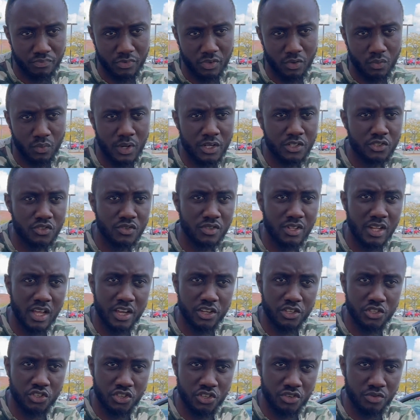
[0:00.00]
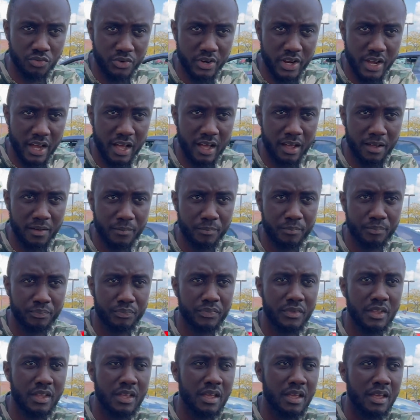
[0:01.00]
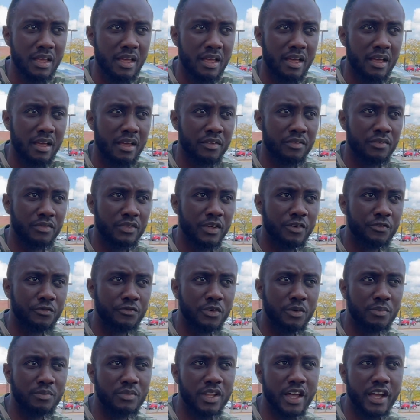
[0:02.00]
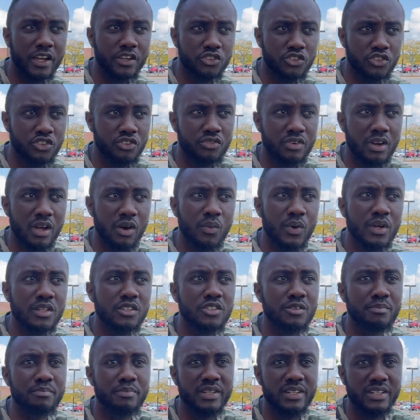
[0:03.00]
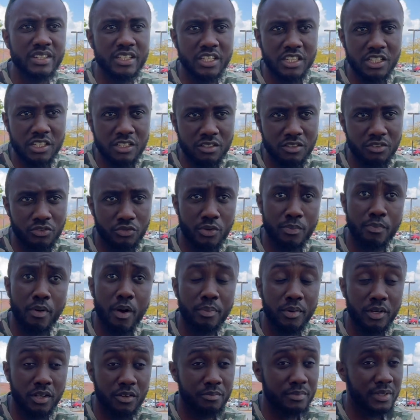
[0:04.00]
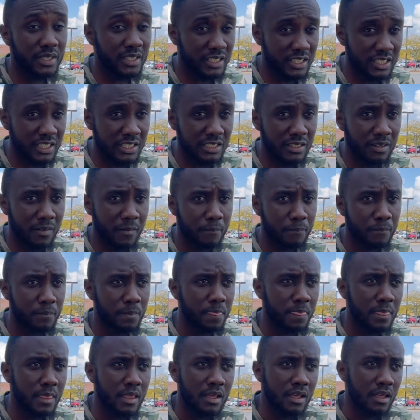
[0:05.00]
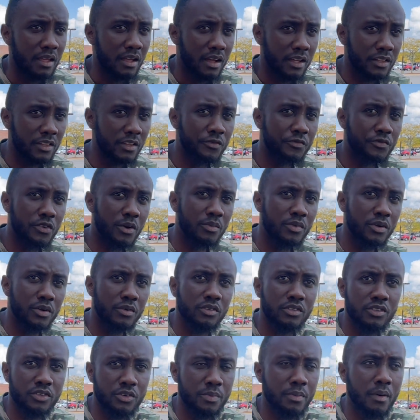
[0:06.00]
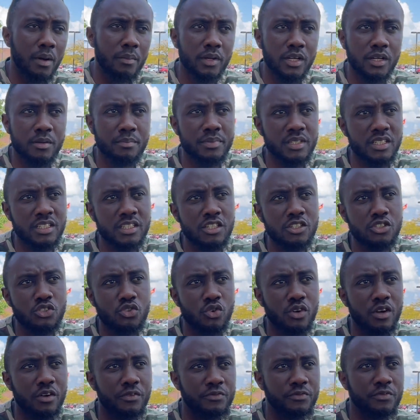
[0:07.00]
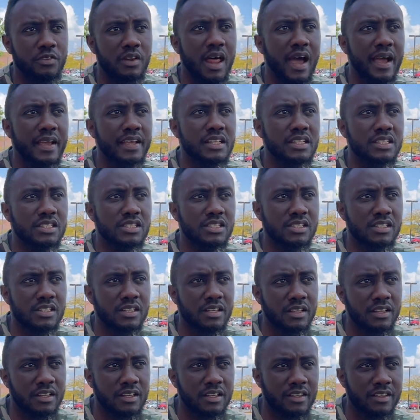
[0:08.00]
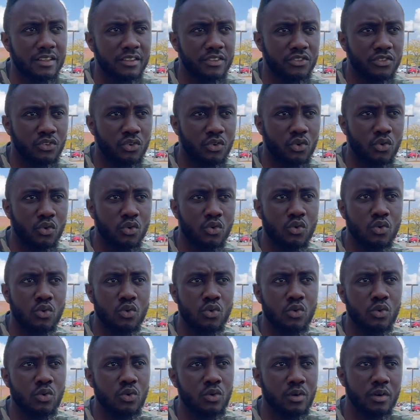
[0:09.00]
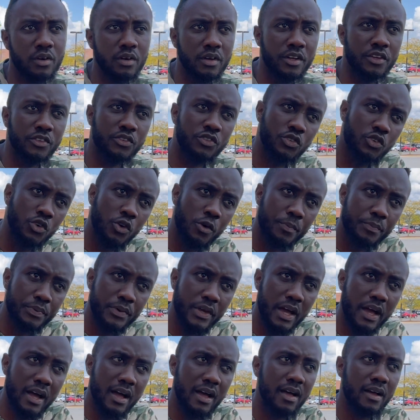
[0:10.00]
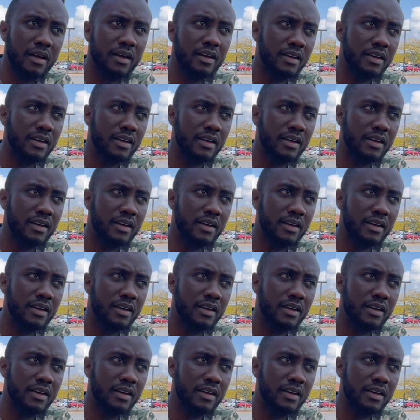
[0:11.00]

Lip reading: went to Nigeria, and then from Nigeria went to Benin, Republic of Benin. And then from the Republic of Benin took a flight through Ethiopia